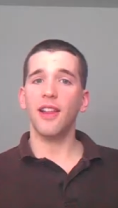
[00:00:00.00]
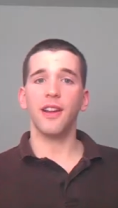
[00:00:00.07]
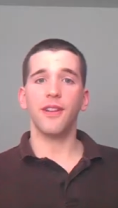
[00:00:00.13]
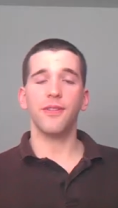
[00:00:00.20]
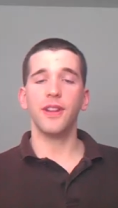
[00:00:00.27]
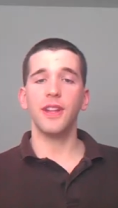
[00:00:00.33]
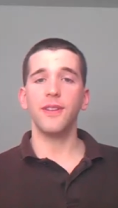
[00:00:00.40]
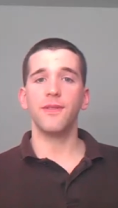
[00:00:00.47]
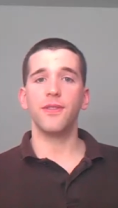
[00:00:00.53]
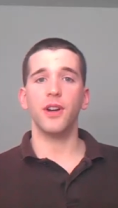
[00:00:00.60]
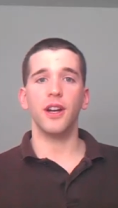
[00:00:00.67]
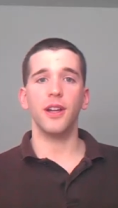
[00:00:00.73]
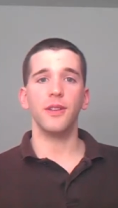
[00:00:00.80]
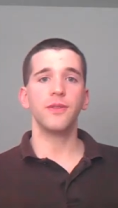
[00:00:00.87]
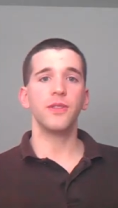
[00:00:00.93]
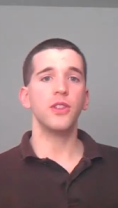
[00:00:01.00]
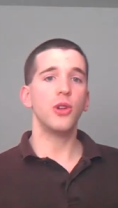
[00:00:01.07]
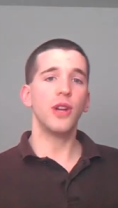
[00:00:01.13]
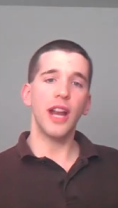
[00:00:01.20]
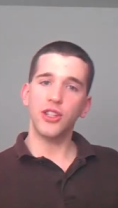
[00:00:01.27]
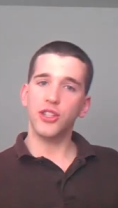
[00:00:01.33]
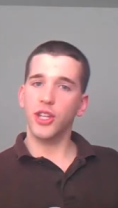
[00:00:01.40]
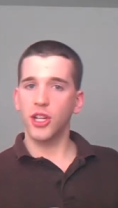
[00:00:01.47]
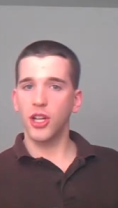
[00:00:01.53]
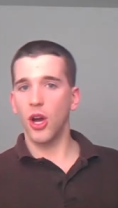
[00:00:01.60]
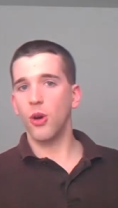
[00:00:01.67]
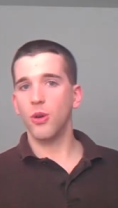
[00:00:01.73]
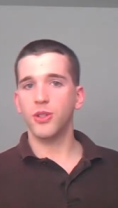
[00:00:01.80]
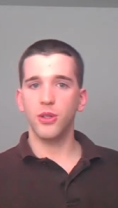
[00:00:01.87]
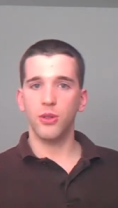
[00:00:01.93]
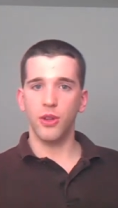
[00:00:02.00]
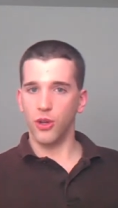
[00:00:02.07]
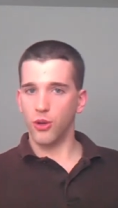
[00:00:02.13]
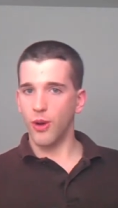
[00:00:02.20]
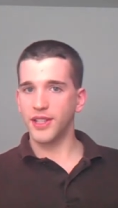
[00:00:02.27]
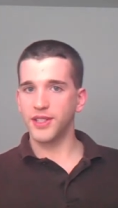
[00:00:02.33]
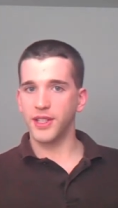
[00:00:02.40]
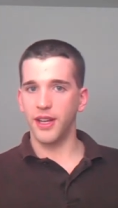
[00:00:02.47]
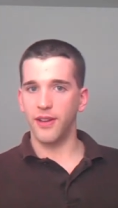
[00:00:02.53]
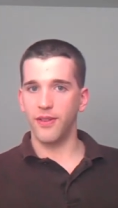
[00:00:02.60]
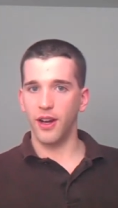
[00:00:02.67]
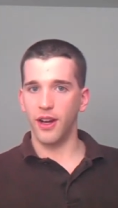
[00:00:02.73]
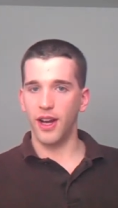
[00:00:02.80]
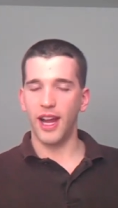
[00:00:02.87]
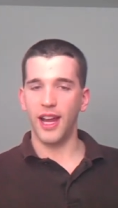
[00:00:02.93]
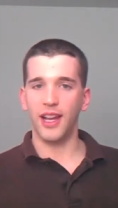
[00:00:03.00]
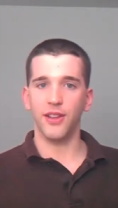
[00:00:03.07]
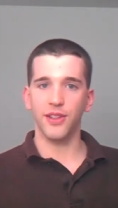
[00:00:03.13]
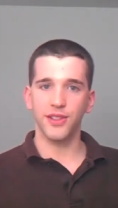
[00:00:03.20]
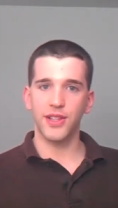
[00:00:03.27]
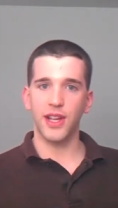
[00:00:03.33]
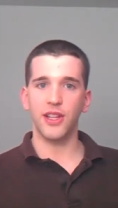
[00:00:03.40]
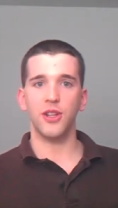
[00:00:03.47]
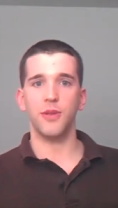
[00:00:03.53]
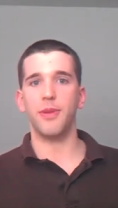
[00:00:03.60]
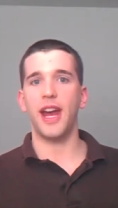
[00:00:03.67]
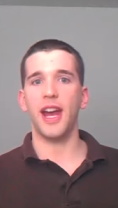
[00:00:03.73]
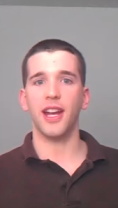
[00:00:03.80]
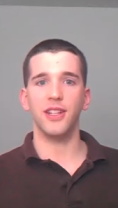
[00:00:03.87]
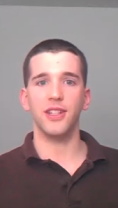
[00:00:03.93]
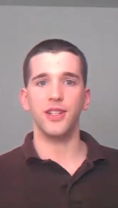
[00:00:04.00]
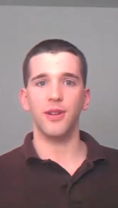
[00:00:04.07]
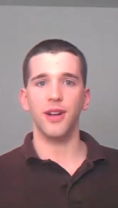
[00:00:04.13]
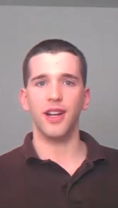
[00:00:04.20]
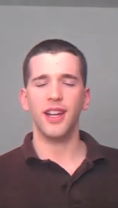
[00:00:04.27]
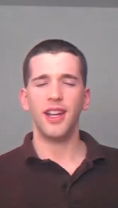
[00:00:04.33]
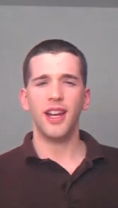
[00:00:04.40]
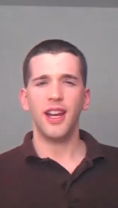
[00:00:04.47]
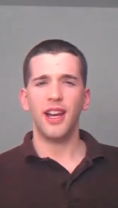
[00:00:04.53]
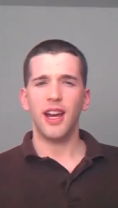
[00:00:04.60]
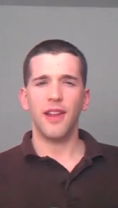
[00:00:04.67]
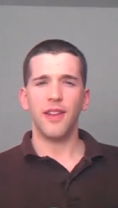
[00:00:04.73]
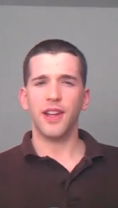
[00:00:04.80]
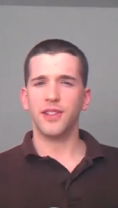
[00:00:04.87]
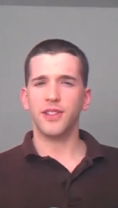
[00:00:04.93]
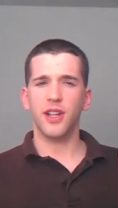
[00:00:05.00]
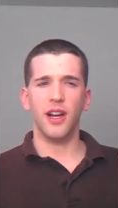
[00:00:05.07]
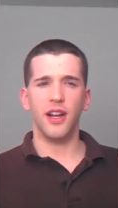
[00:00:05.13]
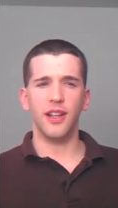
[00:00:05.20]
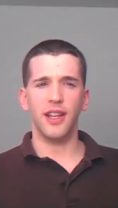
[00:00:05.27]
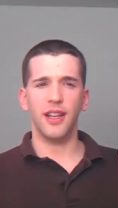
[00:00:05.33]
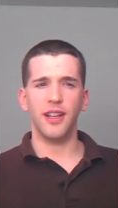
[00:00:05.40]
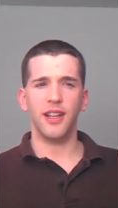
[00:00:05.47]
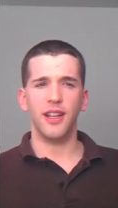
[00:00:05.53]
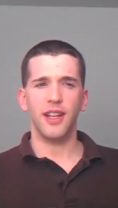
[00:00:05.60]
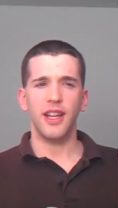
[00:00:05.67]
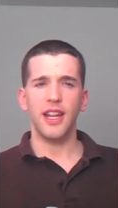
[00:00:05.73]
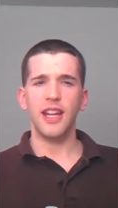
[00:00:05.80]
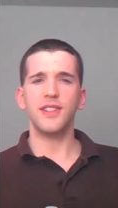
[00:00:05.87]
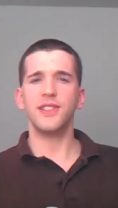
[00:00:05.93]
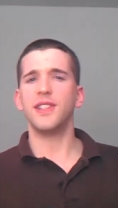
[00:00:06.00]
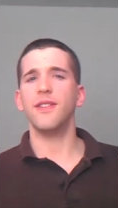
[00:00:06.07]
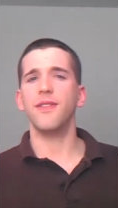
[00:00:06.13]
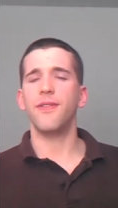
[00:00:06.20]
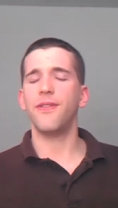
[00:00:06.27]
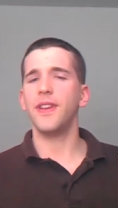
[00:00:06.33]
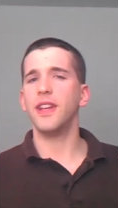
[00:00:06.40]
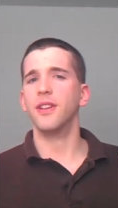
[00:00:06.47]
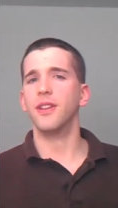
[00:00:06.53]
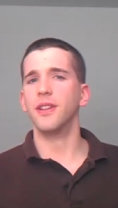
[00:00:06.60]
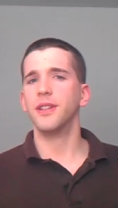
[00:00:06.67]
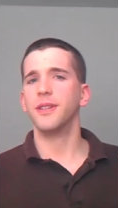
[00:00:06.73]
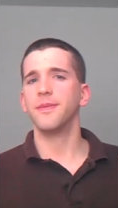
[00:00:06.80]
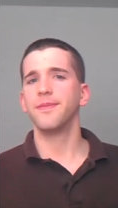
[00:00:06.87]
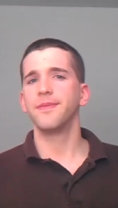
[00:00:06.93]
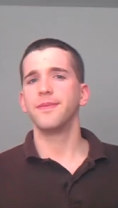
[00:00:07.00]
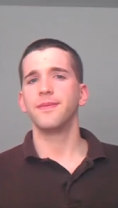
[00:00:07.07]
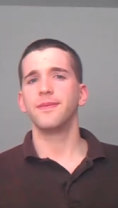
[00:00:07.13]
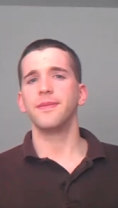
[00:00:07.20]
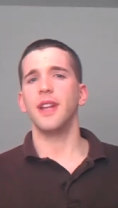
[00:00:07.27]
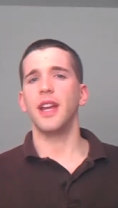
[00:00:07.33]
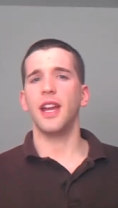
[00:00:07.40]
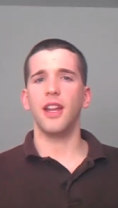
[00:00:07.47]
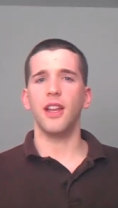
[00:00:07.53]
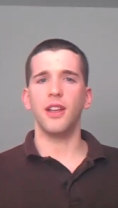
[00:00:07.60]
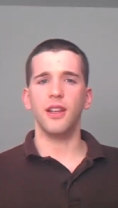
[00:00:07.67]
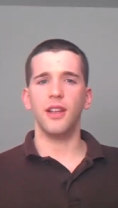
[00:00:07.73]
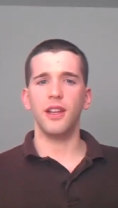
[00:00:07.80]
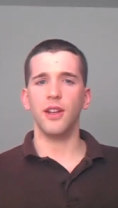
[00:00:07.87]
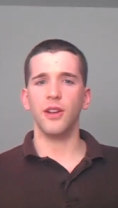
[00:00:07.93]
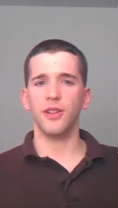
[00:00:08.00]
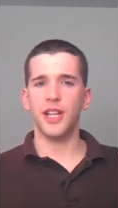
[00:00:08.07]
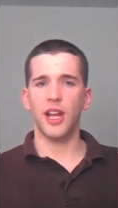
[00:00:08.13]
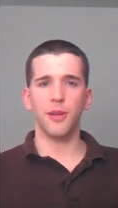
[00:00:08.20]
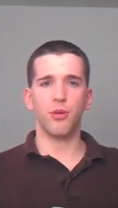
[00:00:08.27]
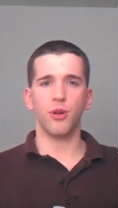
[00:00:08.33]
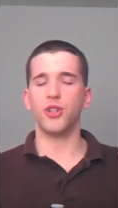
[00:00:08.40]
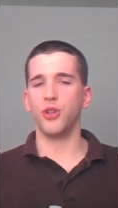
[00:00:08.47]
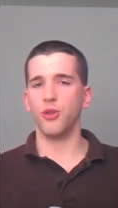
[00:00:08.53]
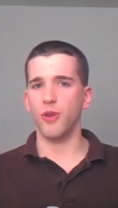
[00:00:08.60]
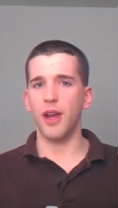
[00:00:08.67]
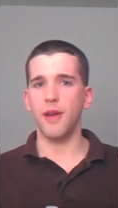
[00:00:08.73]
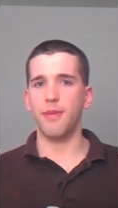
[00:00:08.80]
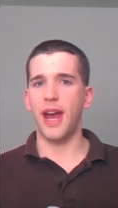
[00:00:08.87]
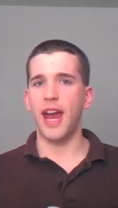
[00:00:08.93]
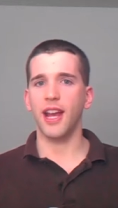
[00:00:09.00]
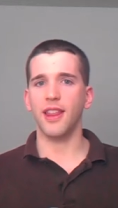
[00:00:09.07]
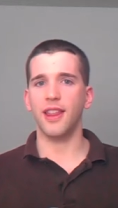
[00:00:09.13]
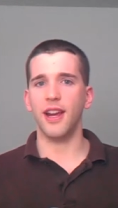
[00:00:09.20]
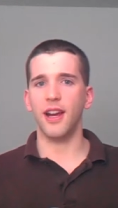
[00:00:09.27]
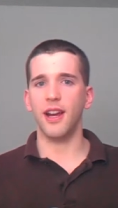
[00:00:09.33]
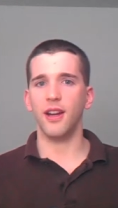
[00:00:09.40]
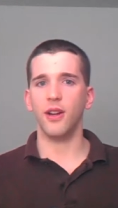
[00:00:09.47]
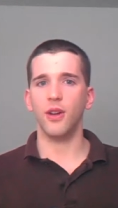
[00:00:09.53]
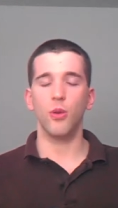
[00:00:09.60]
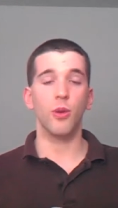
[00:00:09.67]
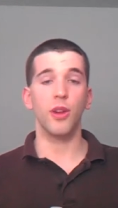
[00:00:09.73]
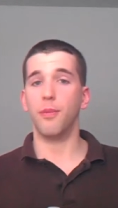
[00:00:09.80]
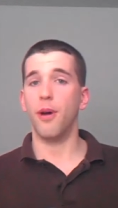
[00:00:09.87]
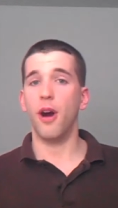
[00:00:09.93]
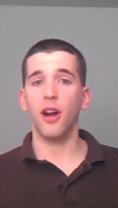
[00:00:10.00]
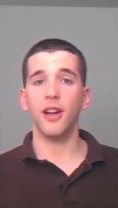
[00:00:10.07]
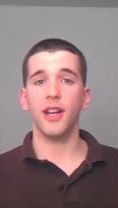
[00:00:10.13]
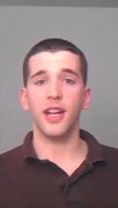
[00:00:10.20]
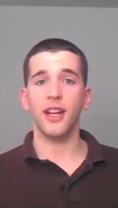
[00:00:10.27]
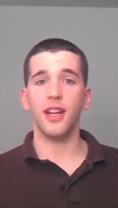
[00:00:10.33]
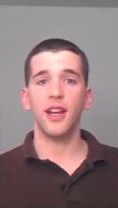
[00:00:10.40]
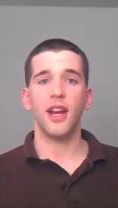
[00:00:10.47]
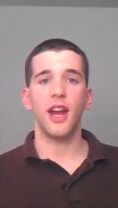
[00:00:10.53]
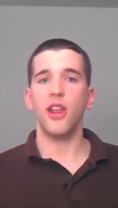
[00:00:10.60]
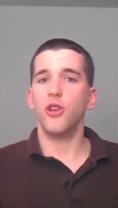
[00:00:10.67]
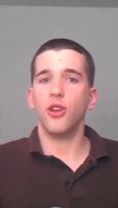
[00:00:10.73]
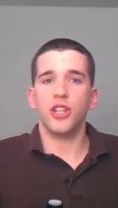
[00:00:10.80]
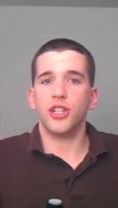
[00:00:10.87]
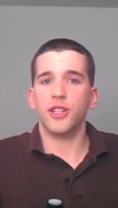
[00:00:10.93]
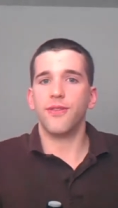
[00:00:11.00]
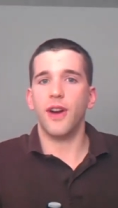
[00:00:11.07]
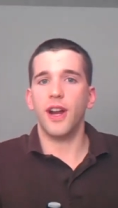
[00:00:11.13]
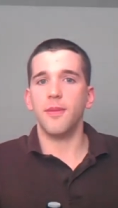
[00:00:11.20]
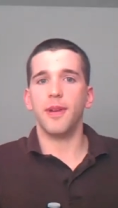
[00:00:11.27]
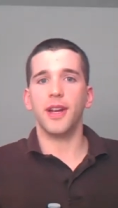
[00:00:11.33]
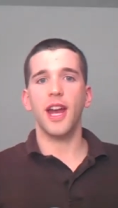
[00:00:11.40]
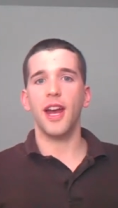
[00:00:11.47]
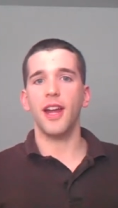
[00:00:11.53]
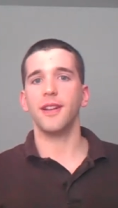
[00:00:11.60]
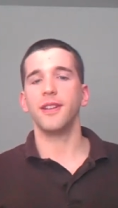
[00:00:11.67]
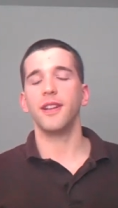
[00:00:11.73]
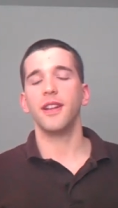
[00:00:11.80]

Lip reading: like Fleetfoot, you can actually go to the quest giver, and he'll send you back into I think it's called an instant field. And it'll teleport you right back there with the party, and you can just fight him again.